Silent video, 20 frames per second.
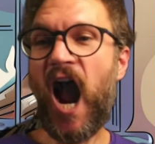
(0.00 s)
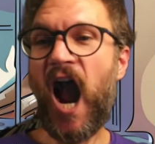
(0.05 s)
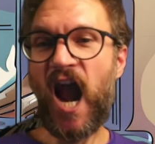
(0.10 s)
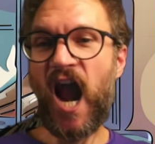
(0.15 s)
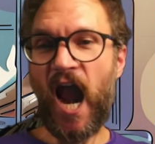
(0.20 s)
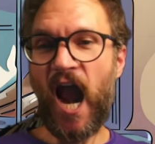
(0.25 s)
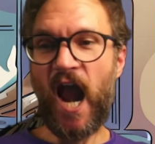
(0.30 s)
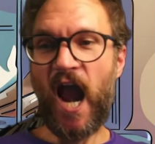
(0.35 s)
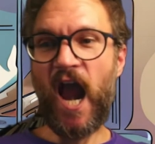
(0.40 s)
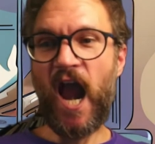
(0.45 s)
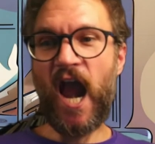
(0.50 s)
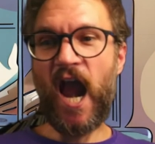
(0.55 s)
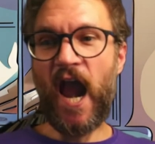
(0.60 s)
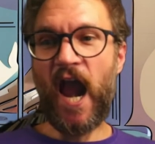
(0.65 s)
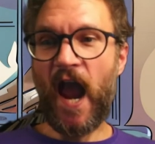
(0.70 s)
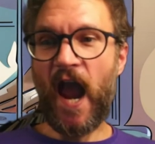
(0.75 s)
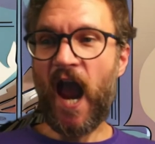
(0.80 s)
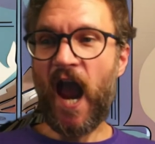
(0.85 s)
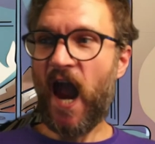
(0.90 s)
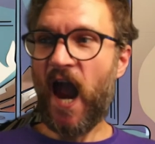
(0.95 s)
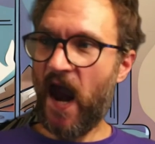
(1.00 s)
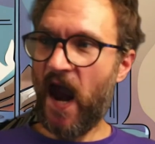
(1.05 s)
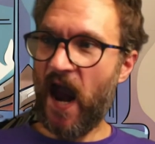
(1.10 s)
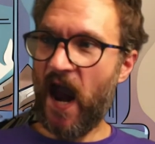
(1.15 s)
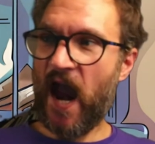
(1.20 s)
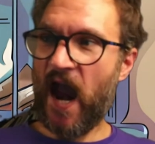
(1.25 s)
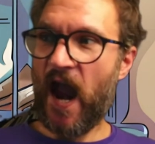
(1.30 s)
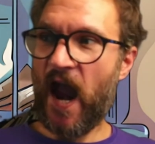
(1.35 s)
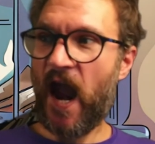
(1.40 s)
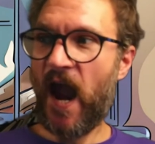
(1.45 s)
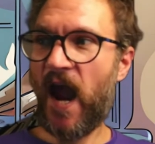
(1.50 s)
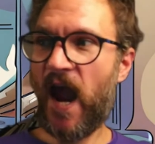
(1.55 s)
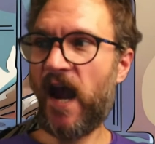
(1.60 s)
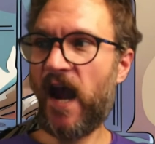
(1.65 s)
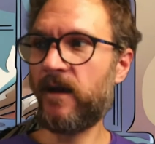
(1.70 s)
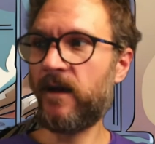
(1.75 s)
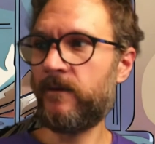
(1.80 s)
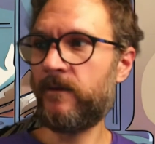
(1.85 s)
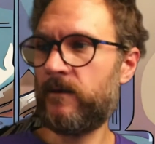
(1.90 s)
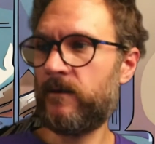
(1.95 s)
eh, eh,
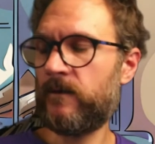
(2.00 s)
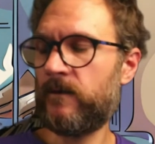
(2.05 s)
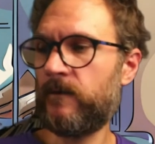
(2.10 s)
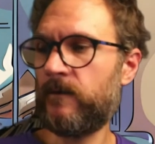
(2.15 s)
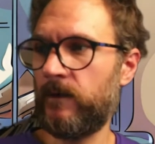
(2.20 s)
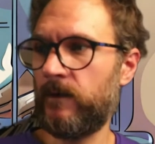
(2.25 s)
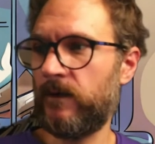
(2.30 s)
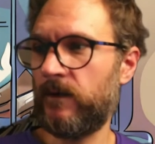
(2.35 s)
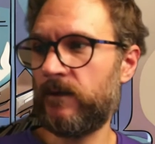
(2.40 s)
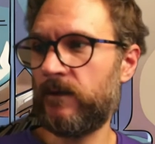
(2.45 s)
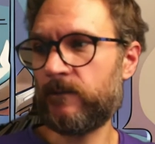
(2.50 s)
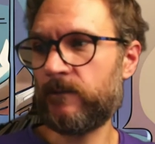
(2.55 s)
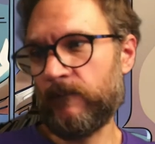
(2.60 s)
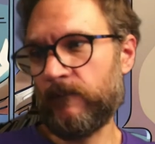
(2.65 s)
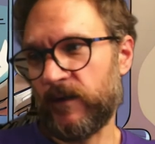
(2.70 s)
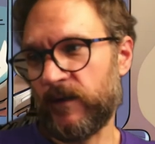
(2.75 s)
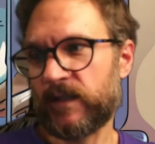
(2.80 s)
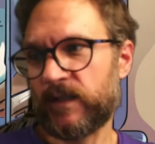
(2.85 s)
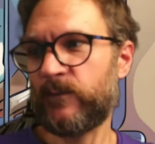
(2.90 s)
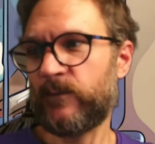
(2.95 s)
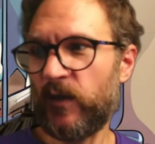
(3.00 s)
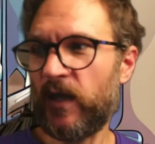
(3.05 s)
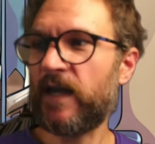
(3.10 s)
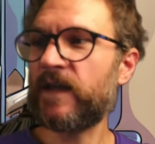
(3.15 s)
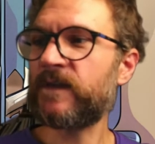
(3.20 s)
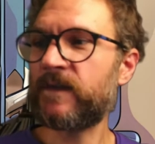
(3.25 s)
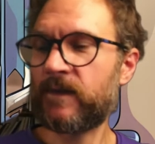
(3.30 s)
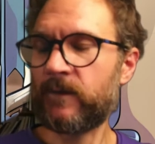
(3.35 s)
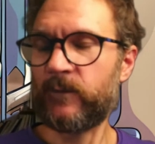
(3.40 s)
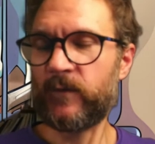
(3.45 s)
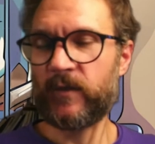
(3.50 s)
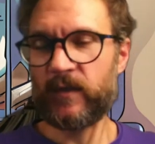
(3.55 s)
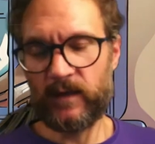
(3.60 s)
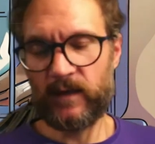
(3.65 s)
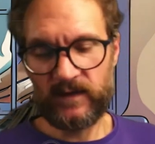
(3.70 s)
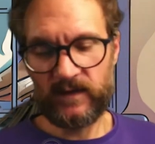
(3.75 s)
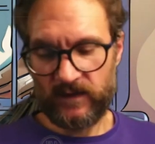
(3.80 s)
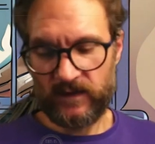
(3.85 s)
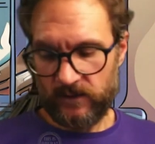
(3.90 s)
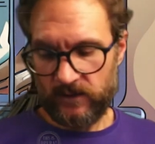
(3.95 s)
which implies to me
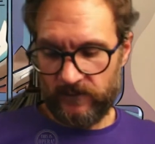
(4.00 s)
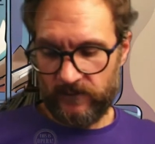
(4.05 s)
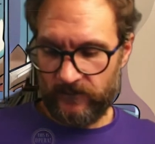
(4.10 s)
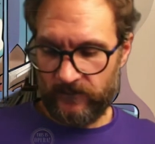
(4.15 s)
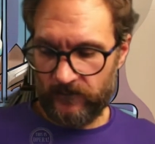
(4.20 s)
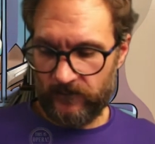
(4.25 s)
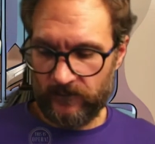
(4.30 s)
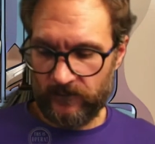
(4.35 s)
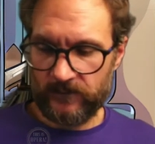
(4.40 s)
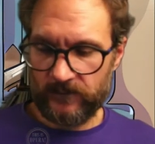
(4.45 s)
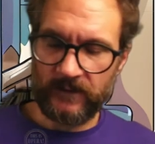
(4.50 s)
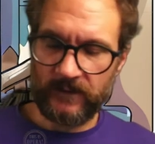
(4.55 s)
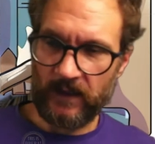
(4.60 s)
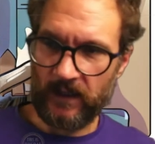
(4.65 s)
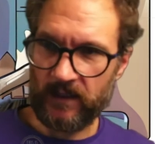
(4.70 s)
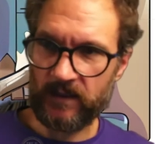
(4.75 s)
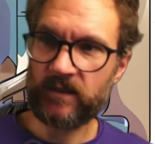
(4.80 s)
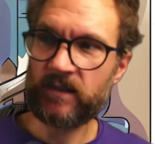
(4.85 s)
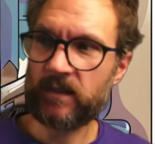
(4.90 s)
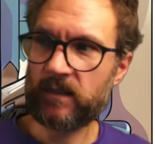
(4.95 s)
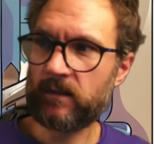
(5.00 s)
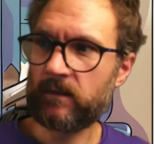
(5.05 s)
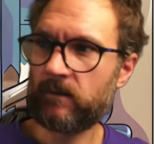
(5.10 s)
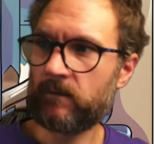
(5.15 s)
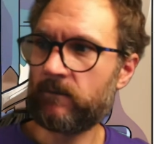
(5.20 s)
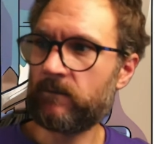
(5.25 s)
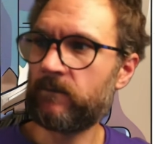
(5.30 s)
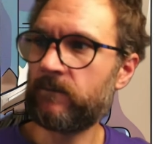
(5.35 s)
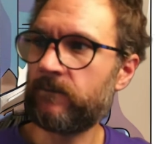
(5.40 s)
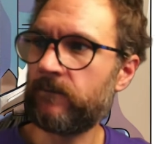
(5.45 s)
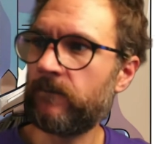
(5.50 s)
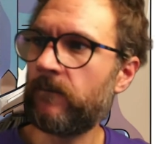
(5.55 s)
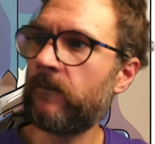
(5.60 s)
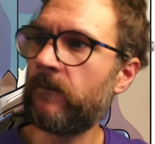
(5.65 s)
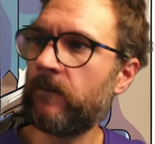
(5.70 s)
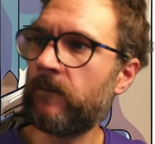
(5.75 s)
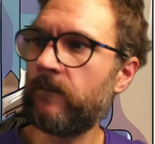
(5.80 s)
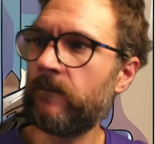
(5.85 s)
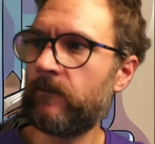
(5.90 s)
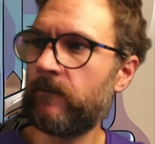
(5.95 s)
this edge
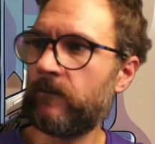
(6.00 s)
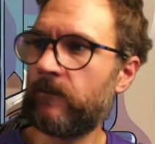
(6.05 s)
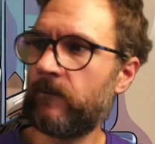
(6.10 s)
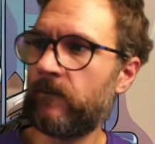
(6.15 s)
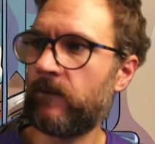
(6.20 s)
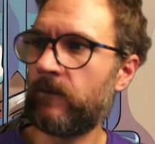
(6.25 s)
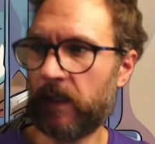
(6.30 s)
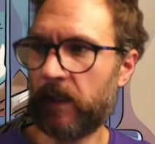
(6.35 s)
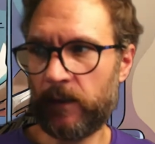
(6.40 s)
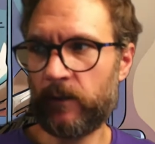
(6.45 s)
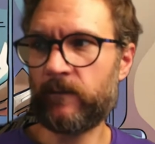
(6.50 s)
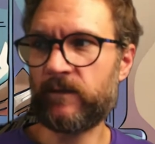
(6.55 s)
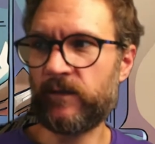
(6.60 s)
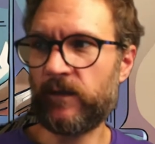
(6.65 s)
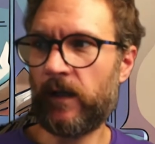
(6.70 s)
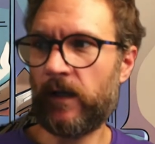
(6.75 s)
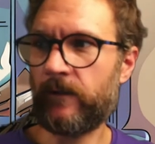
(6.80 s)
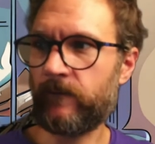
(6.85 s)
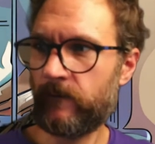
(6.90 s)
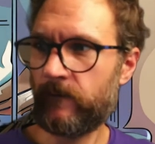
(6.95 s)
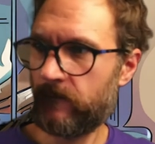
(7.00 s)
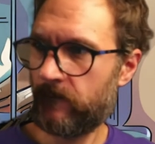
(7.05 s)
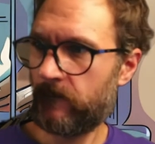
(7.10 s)
and overdrive.